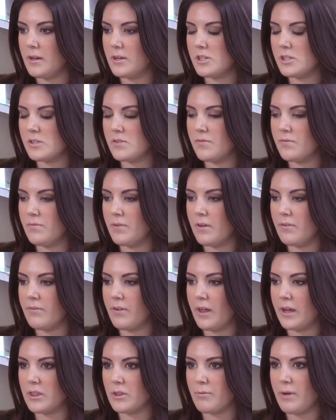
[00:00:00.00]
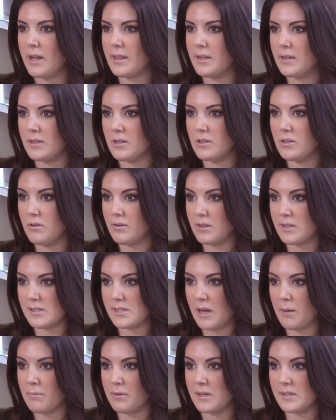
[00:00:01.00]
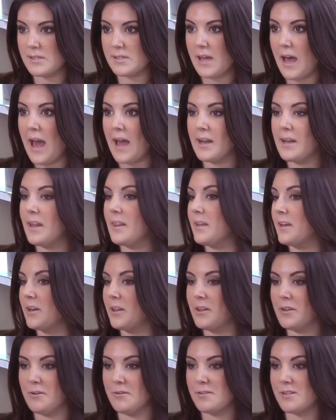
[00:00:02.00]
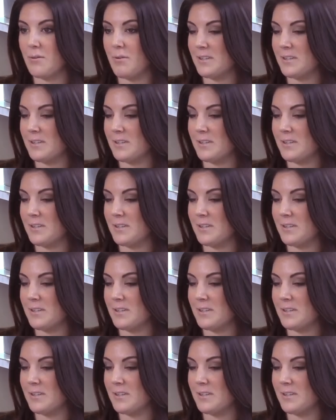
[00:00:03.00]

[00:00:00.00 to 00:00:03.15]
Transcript: I just it felt like the right thing to do at the time because I had nothing to lose.